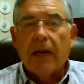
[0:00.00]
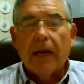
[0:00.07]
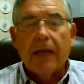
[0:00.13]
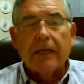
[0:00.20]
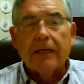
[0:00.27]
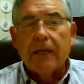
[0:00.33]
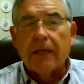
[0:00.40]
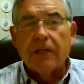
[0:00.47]
and
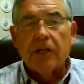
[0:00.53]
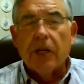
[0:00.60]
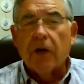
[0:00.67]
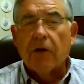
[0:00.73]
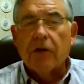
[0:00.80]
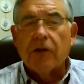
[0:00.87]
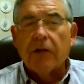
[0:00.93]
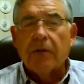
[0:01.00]
I
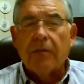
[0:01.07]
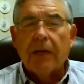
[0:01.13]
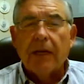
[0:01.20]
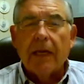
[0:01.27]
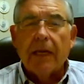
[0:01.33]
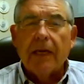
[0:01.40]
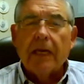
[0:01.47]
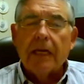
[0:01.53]
cherish him,
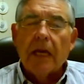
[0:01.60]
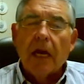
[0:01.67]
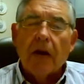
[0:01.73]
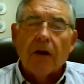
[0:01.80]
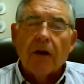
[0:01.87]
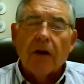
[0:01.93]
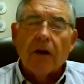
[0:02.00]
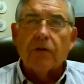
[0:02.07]
and he
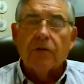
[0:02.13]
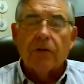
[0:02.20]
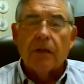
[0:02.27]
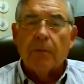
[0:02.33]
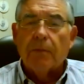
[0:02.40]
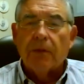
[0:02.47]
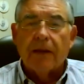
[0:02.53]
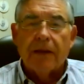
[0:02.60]
cares so
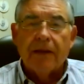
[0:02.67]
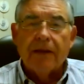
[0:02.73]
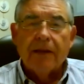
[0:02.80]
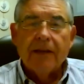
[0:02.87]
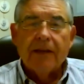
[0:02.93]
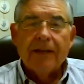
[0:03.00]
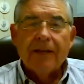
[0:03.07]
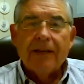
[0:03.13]
deeply. And
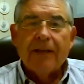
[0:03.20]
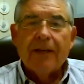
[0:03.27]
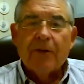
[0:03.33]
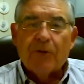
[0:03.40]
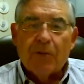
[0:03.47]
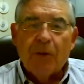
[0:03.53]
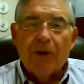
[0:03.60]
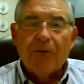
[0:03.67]
it
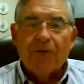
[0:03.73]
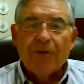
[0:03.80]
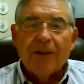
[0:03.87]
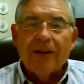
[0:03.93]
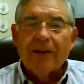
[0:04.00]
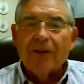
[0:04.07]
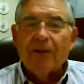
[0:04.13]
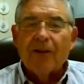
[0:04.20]
was pretty
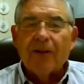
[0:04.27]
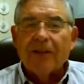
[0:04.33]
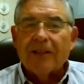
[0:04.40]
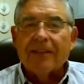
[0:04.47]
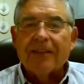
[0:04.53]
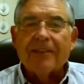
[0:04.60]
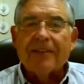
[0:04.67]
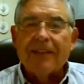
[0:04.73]
freaking cool to
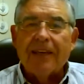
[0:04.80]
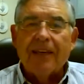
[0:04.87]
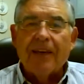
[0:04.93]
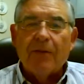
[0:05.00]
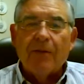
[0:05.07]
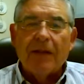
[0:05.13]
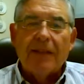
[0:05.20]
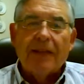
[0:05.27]
just see
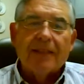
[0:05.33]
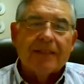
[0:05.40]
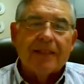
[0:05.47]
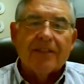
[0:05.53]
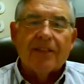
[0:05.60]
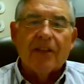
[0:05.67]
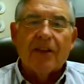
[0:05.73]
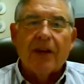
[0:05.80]
him, and he
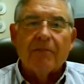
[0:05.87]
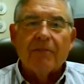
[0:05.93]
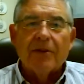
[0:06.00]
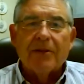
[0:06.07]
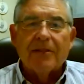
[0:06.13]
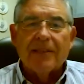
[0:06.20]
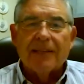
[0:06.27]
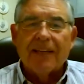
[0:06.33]
sees the
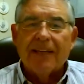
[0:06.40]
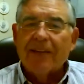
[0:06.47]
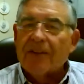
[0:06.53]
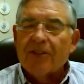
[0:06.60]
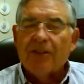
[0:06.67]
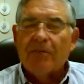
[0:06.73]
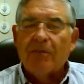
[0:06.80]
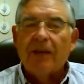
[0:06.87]
numbers, and he
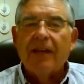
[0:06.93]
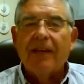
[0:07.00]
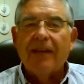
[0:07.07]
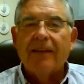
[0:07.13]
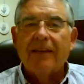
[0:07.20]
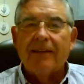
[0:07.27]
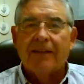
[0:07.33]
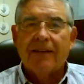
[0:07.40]
looks at
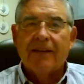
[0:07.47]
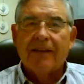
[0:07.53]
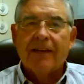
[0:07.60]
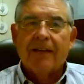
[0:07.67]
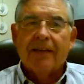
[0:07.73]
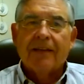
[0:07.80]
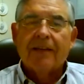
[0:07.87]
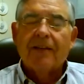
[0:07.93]
me, and
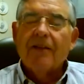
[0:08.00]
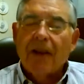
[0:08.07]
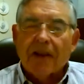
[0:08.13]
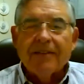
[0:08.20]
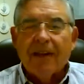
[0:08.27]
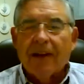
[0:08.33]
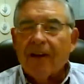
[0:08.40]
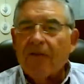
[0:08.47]
you
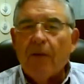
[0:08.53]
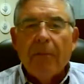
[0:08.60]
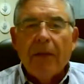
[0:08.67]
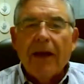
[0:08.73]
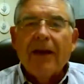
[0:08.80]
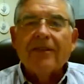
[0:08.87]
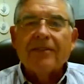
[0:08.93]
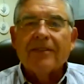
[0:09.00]
lost 100
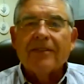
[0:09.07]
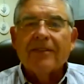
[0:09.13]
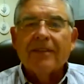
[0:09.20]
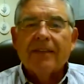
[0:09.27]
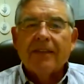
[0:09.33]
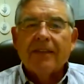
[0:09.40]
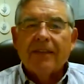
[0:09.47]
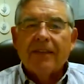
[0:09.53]
pounds.
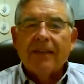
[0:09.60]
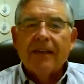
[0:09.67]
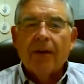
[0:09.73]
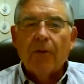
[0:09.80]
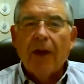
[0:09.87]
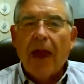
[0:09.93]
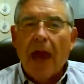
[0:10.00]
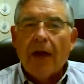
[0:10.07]
You know,
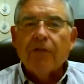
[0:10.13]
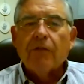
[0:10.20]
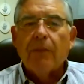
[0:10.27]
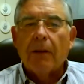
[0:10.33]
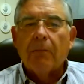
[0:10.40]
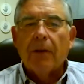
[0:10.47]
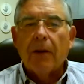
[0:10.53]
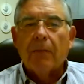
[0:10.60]
we halved
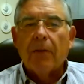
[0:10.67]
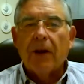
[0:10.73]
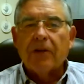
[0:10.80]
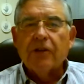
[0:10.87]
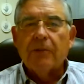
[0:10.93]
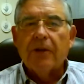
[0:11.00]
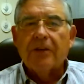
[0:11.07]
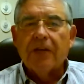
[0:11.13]
my blood
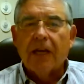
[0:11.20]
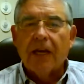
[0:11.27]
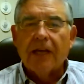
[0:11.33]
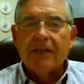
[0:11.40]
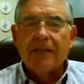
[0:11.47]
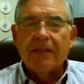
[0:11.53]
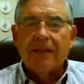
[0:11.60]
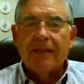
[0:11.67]
pressure
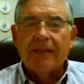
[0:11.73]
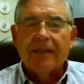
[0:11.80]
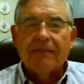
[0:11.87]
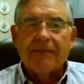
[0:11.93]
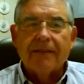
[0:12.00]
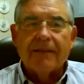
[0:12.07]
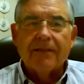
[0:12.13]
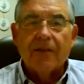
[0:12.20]
medication,
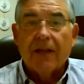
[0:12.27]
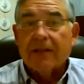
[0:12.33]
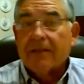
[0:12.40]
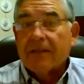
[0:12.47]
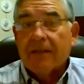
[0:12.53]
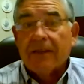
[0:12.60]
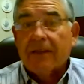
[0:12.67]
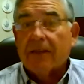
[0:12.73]
and so
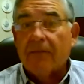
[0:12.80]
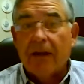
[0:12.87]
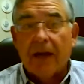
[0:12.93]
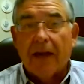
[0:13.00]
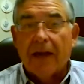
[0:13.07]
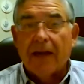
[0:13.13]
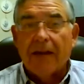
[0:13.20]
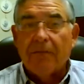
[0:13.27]
that's it. I'm
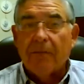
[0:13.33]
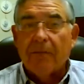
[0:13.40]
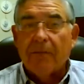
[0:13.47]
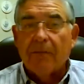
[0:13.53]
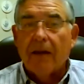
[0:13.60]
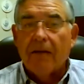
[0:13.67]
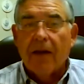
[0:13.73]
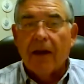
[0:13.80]
not
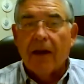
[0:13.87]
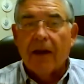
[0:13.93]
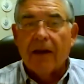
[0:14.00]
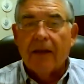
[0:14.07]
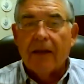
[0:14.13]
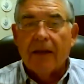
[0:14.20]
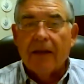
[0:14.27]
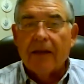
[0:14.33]
on
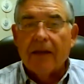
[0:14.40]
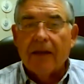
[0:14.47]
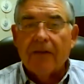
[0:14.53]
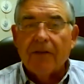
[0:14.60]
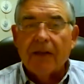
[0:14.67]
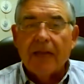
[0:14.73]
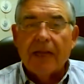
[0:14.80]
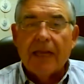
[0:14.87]

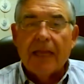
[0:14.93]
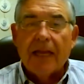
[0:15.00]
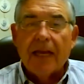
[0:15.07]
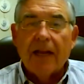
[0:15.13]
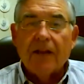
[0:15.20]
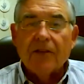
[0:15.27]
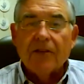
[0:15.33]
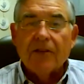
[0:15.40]
really anything
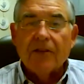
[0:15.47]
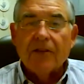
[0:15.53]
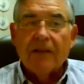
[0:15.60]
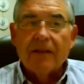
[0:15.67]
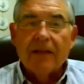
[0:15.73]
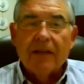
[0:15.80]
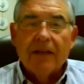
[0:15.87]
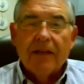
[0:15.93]
else,
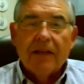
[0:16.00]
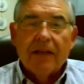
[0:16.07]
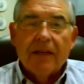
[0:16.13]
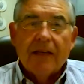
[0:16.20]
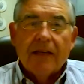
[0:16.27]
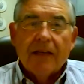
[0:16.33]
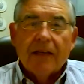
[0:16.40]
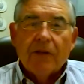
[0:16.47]
and
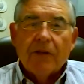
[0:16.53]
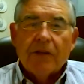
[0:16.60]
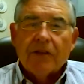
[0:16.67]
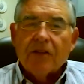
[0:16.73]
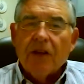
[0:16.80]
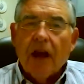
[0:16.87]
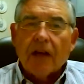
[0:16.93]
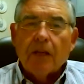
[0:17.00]
we
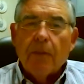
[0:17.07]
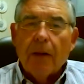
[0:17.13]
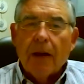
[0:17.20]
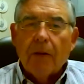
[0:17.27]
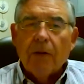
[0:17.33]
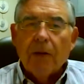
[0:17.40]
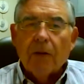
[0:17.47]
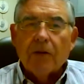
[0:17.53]
just talked about
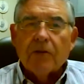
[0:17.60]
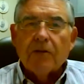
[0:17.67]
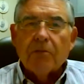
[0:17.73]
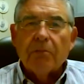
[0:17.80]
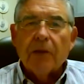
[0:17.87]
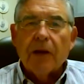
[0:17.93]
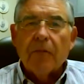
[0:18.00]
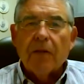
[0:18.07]
it. We ordered some
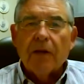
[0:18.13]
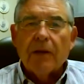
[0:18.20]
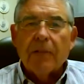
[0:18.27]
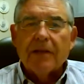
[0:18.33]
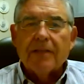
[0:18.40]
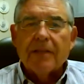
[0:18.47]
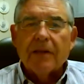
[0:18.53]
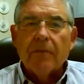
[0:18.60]
blood work. I'm
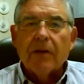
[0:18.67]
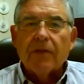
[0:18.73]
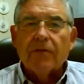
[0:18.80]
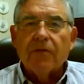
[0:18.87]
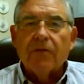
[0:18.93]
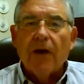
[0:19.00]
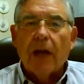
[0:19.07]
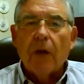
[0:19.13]
going to see him as a
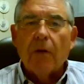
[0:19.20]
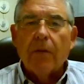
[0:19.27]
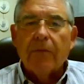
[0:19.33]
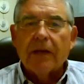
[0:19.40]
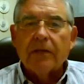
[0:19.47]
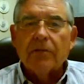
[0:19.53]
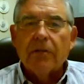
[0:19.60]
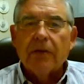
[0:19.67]
follow-up
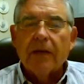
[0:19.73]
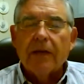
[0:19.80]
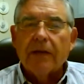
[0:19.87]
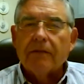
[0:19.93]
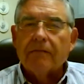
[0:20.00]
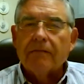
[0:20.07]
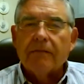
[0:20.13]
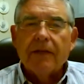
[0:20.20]
next week,
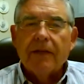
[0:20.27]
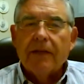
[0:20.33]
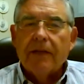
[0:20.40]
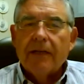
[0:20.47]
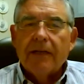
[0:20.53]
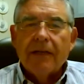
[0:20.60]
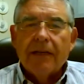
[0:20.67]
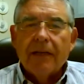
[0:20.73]
and
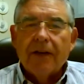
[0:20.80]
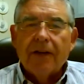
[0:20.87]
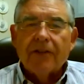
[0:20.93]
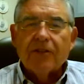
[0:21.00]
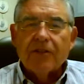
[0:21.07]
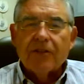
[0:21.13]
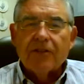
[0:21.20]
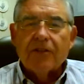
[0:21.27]
you know,
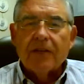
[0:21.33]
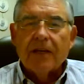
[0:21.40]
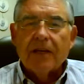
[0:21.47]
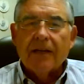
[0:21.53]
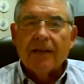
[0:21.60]
it's just